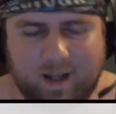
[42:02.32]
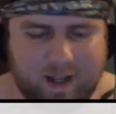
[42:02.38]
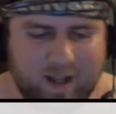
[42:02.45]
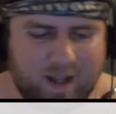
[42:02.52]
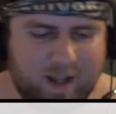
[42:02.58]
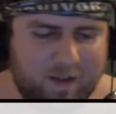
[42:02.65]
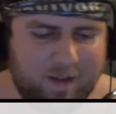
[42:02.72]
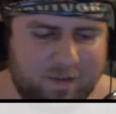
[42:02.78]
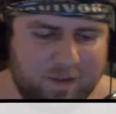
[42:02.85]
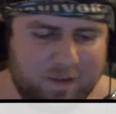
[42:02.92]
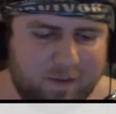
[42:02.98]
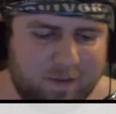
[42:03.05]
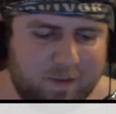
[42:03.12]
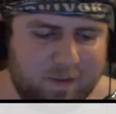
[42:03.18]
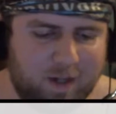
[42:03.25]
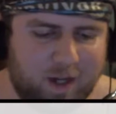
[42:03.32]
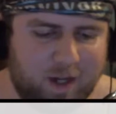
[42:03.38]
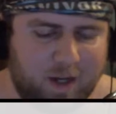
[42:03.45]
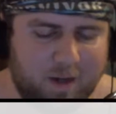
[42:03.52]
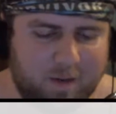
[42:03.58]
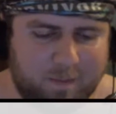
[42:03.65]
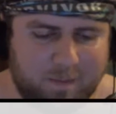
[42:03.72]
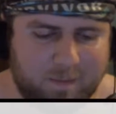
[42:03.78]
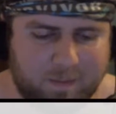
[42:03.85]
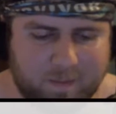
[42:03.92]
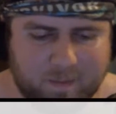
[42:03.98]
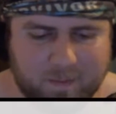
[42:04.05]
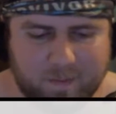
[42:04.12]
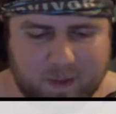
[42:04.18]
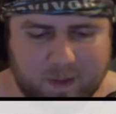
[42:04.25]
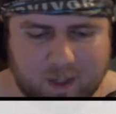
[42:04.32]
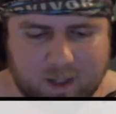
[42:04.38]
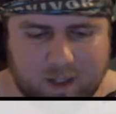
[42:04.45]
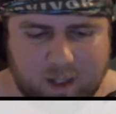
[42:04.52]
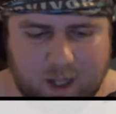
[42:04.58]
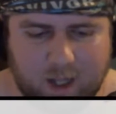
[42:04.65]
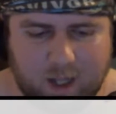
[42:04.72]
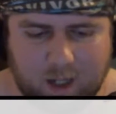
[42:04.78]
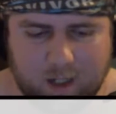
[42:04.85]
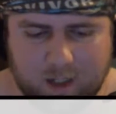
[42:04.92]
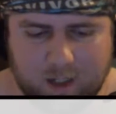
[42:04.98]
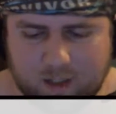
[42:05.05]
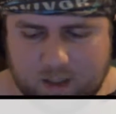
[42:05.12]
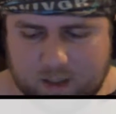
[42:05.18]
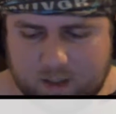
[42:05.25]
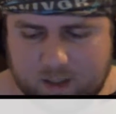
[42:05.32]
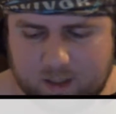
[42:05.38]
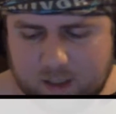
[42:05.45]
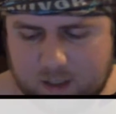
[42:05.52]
if you in season